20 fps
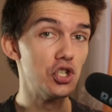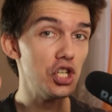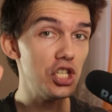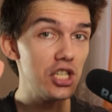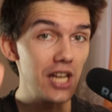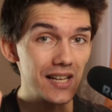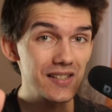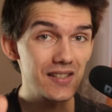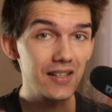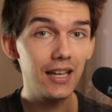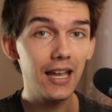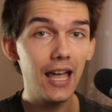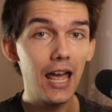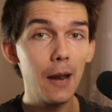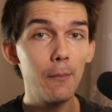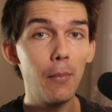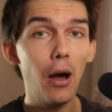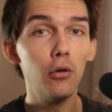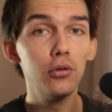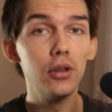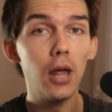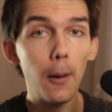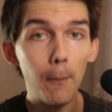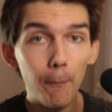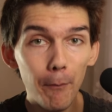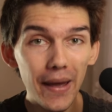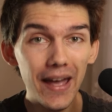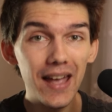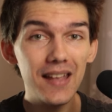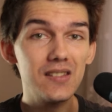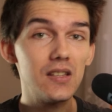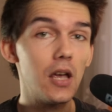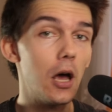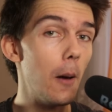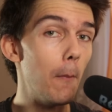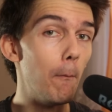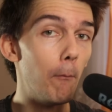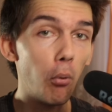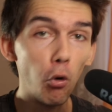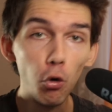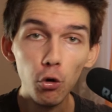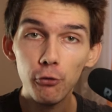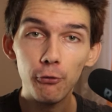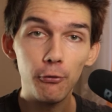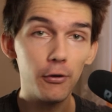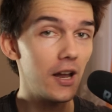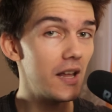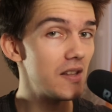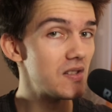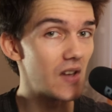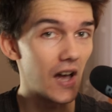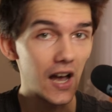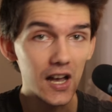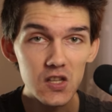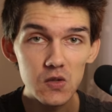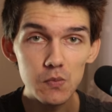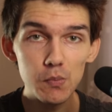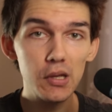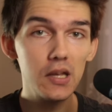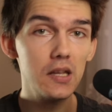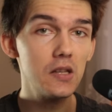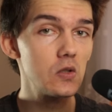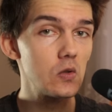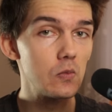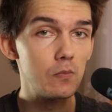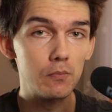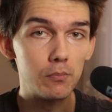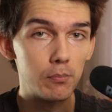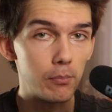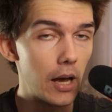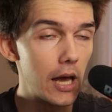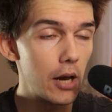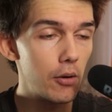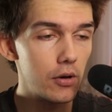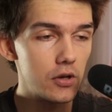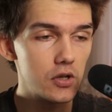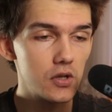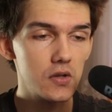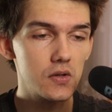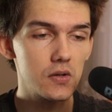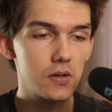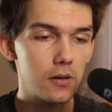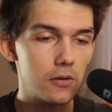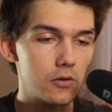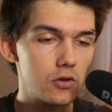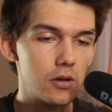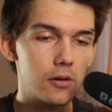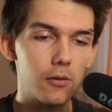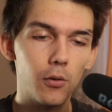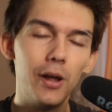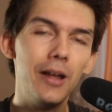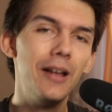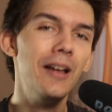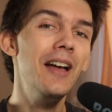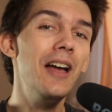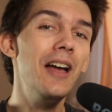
She doesn't care about her pets, her boyfriends, husbands, marriages in general.